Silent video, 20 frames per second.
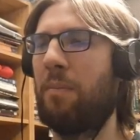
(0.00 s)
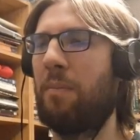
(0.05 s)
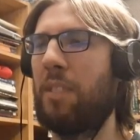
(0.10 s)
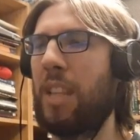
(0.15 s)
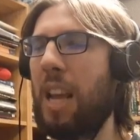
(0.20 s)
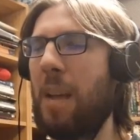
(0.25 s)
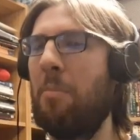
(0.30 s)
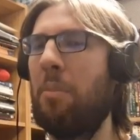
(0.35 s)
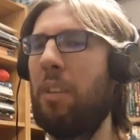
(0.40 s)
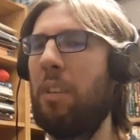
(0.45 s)

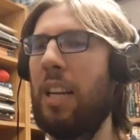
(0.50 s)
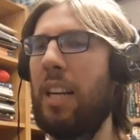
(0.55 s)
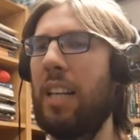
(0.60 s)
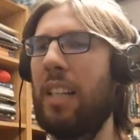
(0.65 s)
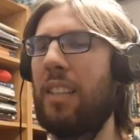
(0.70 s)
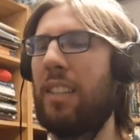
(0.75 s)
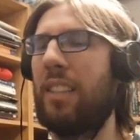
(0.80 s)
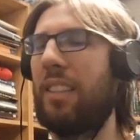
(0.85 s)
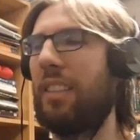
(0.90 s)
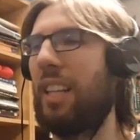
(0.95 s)
template,
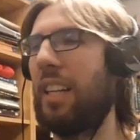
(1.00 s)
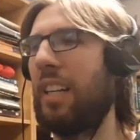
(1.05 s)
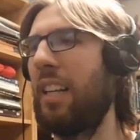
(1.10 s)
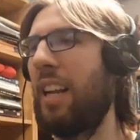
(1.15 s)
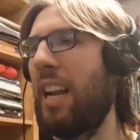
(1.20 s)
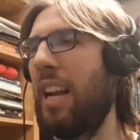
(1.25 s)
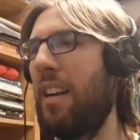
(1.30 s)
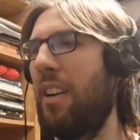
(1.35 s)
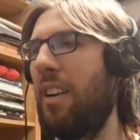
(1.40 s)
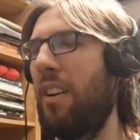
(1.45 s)
like an
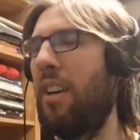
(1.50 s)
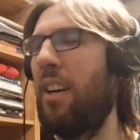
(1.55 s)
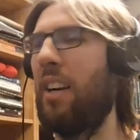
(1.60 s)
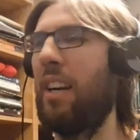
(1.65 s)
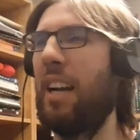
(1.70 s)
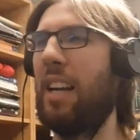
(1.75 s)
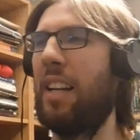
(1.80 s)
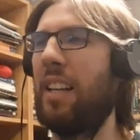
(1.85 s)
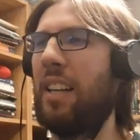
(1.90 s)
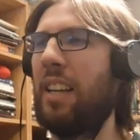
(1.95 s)

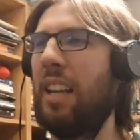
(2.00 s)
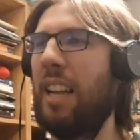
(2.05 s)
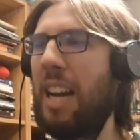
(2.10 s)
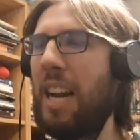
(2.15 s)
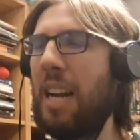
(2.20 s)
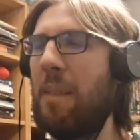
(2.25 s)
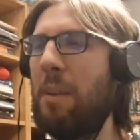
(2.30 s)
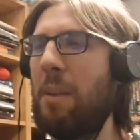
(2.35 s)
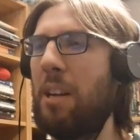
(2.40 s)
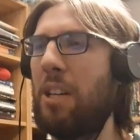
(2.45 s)
an
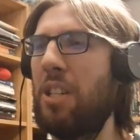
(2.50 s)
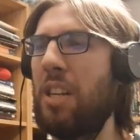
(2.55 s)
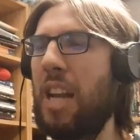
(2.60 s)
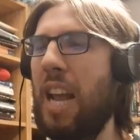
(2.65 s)
animation